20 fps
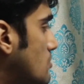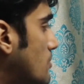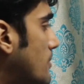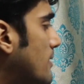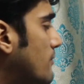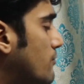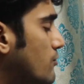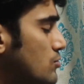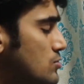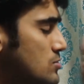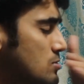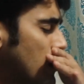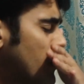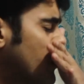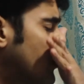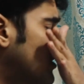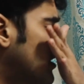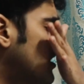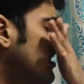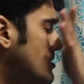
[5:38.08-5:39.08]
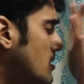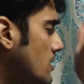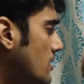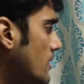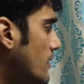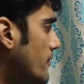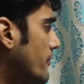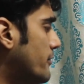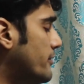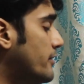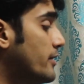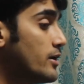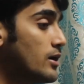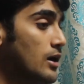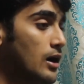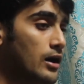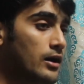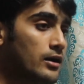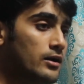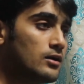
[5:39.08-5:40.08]
mobile phones, computers, there
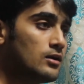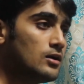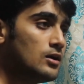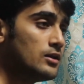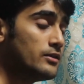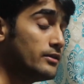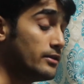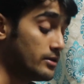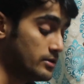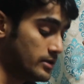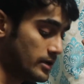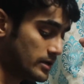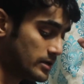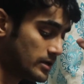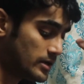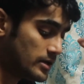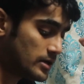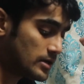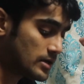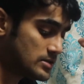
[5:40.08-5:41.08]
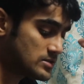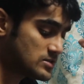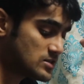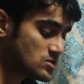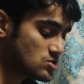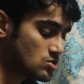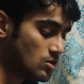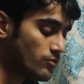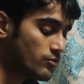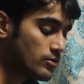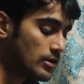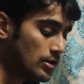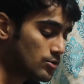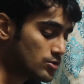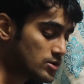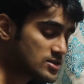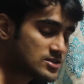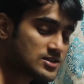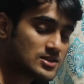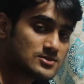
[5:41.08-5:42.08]
are the internet consists of
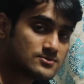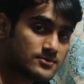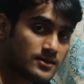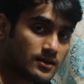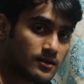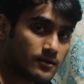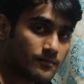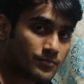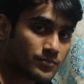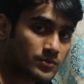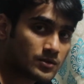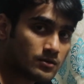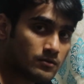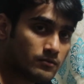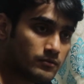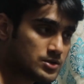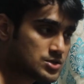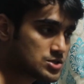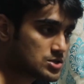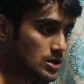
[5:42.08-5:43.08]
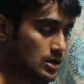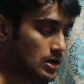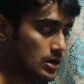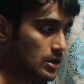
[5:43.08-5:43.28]
routers as well, which